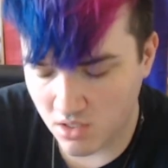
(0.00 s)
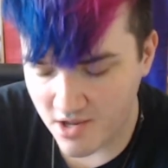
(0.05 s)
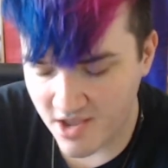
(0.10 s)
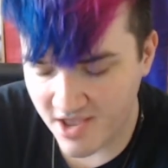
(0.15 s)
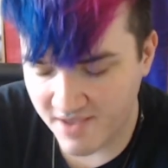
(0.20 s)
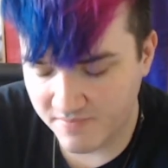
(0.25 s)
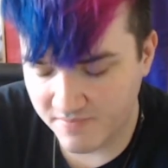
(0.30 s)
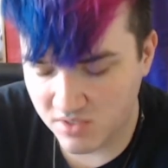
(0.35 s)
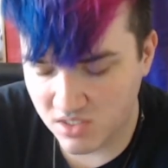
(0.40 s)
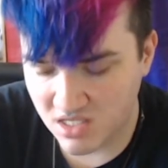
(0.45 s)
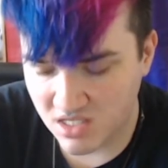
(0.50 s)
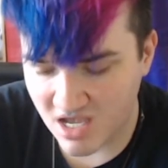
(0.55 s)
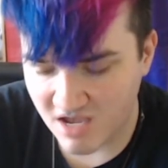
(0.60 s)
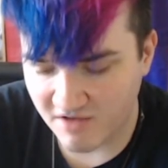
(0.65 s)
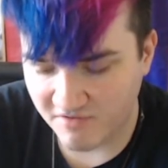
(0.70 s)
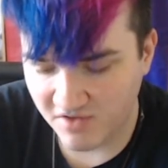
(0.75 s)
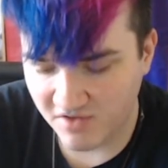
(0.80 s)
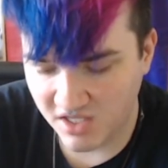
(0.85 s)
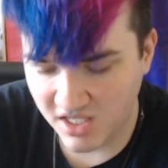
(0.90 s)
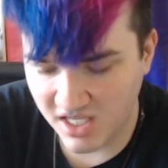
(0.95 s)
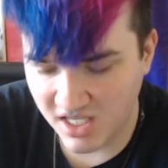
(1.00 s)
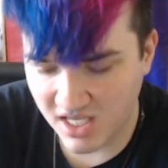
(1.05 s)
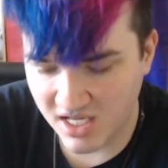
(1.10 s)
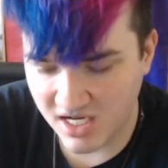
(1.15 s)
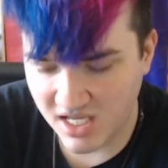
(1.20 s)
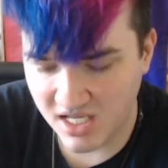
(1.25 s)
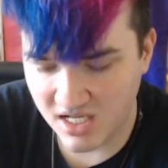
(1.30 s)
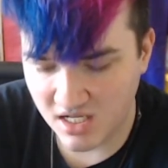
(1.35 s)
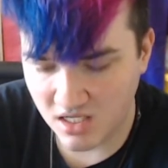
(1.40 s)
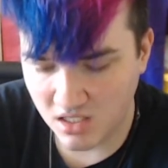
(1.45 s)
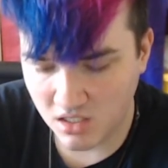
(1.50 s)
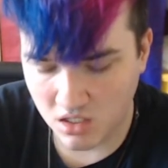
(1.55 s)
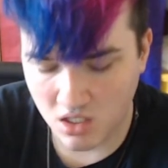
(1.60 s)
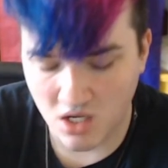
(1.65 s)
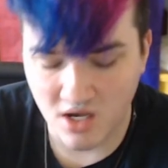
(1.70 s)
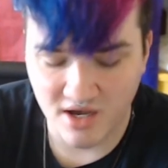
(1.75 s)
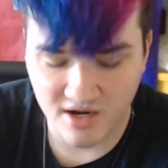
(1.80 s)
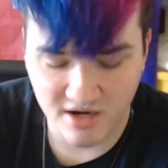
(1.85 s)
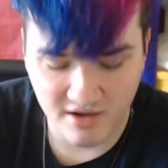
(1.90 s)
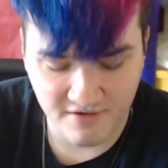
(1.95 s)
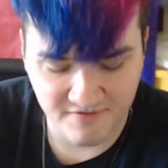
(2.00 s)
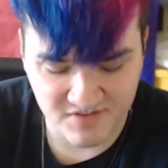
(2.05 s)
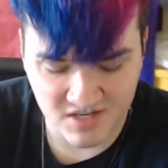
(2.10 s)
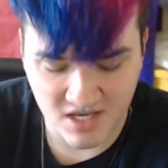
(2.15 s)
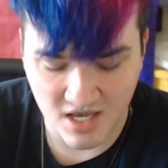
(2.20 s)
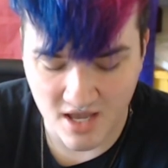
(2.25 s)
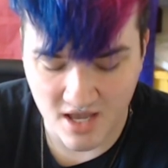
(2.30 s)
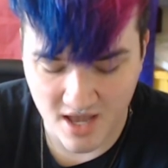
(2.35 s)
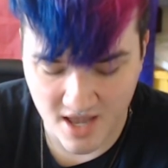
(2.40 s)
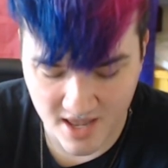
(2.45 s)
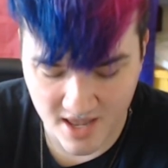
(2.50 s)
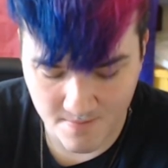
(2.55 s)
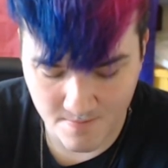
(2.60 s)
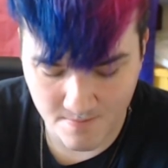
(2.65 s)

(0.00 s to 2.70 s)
I'm definitely getting a lot of thyme.